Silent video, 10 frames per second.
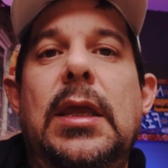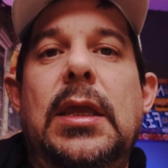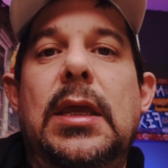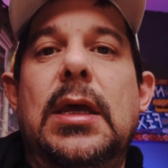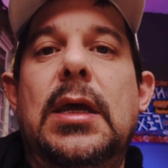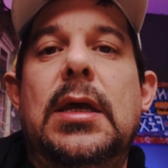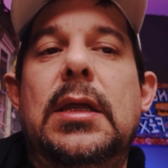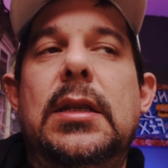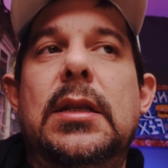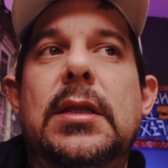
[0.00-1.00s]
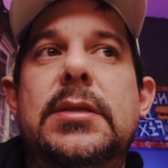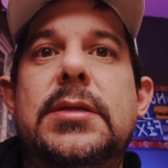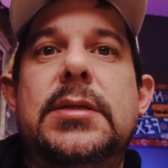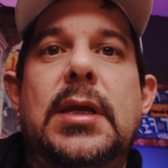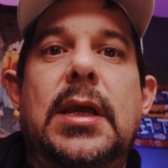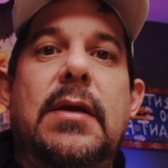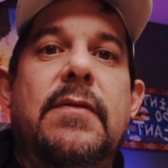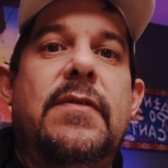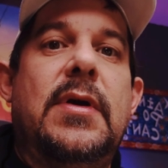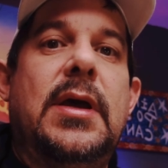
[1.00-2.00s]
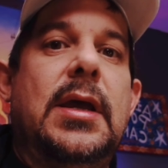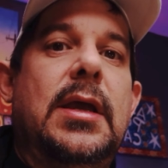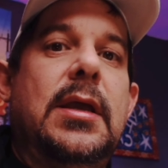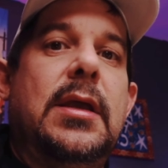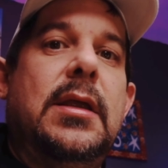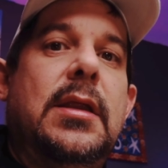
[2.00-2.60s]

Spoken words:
And let's see if I